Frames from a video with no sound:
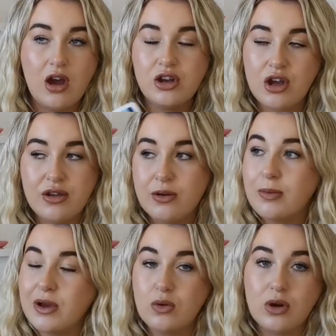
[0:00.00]
I know it will
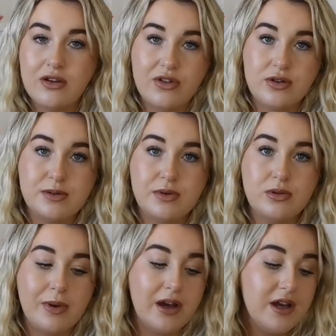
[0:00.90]
be all over the hospital,
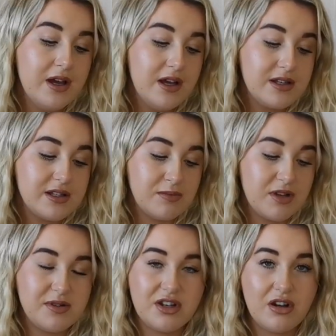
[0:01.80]
but
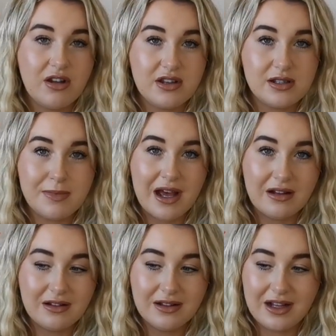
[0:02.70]
sometimes I don't like the
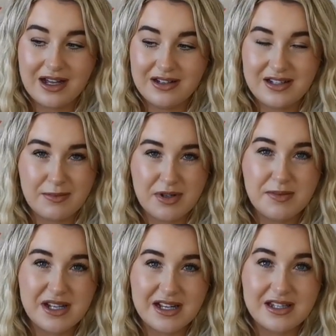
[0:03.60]
smell and
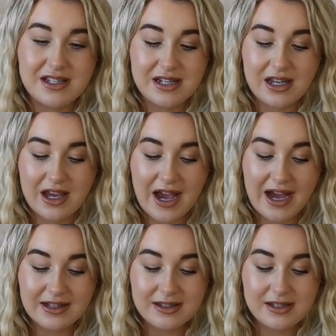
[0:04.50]
sometimes it can sting your
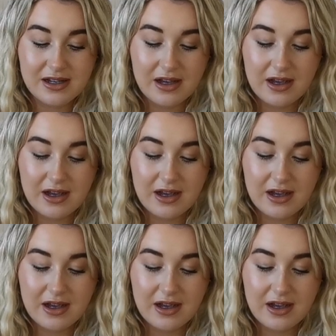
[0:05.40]
hands,